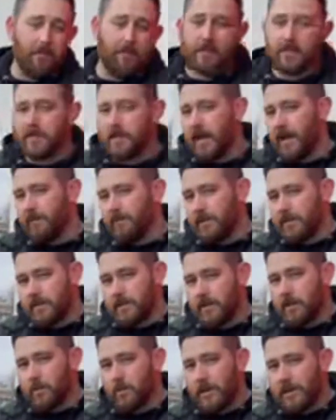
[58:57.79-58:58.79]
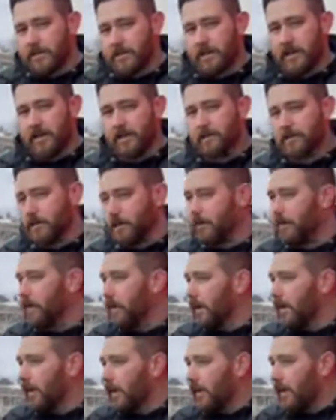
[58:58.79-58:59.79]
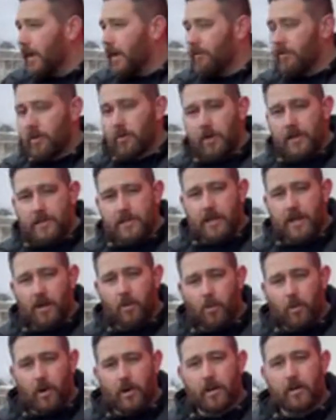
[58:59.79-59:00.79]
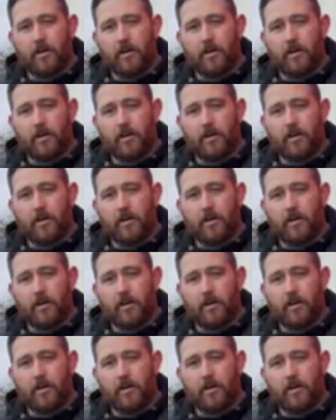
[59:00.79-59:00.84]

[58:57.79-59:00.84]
We do this every single Wednesday. So every Wednesday at 1